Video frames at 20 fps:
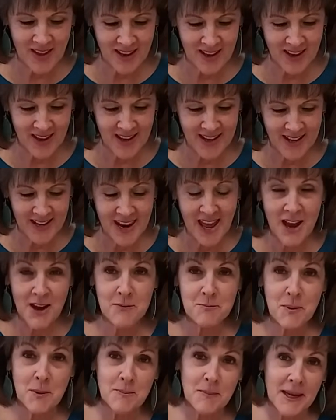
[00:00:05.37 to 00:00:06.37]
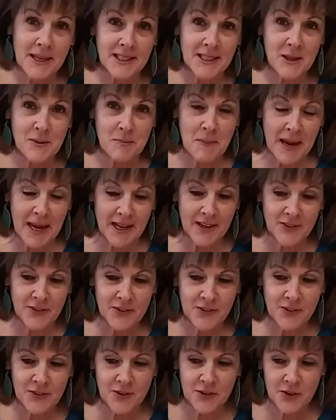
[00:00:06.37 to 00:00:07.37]
and I've been making
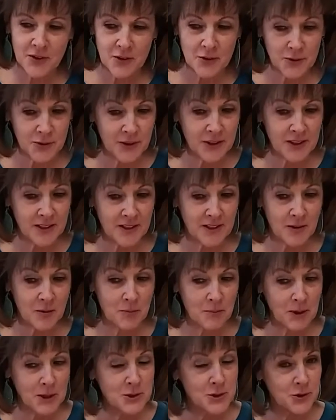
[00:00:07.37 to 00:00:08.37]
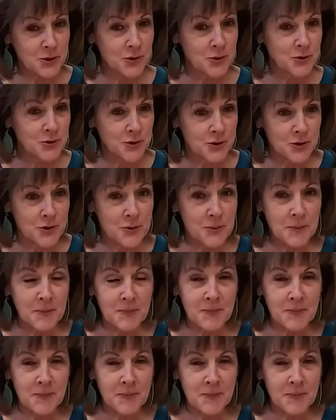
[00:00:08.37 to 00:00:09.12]
masks using my serger.